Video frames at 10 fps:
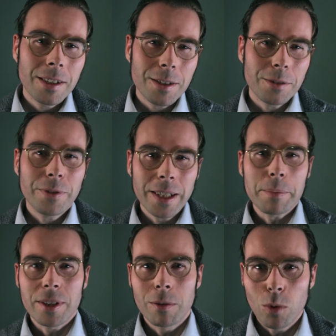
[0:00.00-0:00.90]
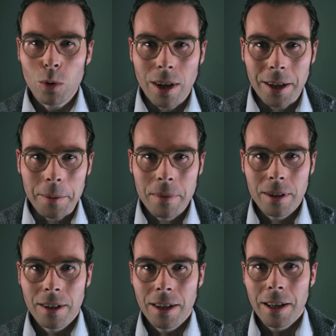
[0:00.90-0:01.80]
So Phillips and Wollheim
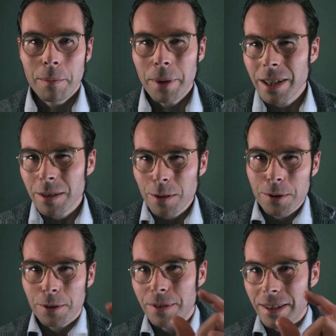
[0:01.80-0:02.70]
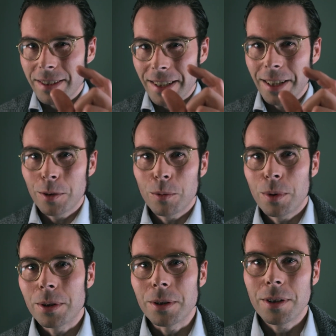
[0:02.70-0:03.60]
make a lot of this single
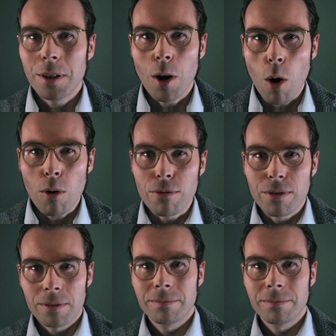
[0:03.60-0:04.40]
word, of.